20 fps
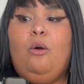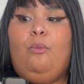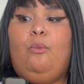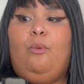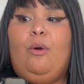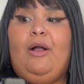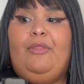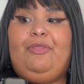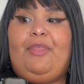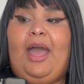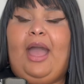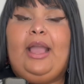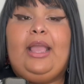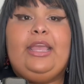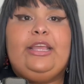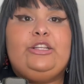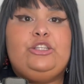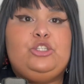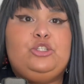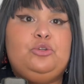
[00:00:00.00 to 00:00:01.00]
what that
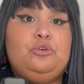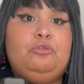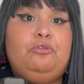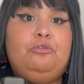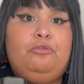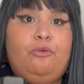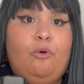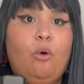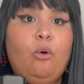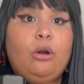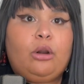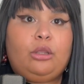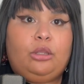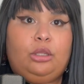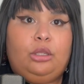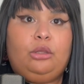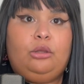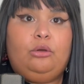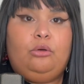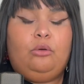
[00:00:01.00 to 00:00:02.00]
can do for
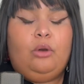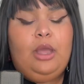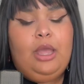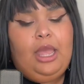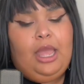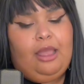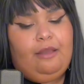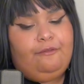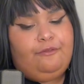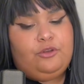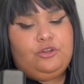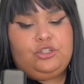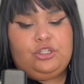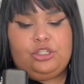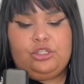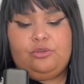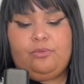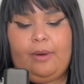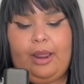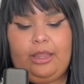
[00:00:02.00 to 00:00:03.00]
you if you
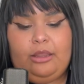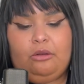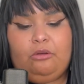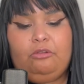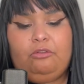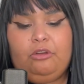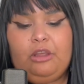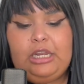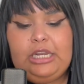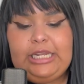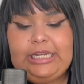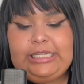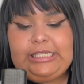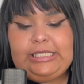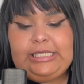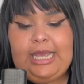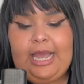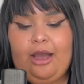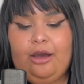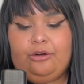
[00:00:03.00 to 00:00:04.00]
just write your feelings
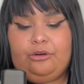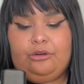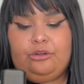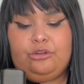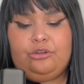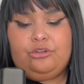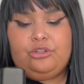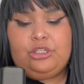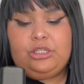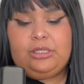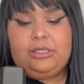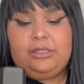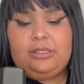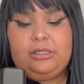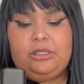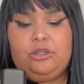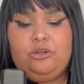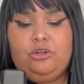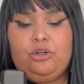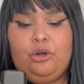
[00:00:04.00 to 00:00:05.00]
down, or you
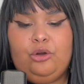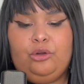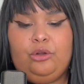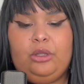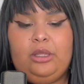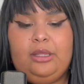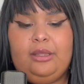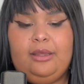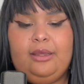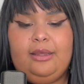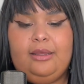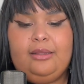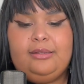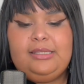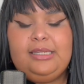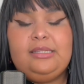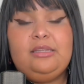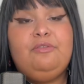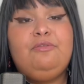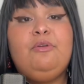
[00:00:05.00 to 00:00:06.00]
just,
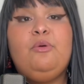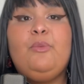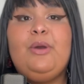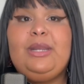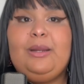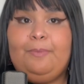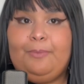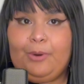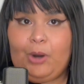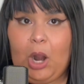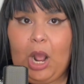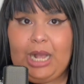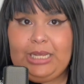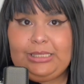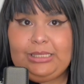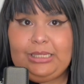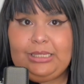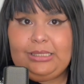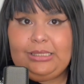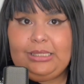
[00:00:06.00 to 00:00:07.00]
it's a different way to
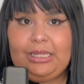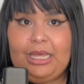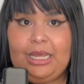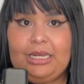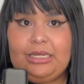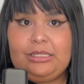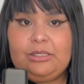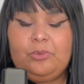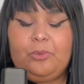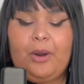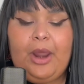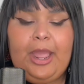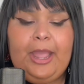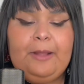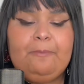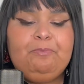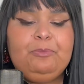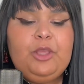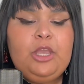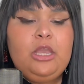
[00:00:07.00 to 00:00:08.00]
process things, right?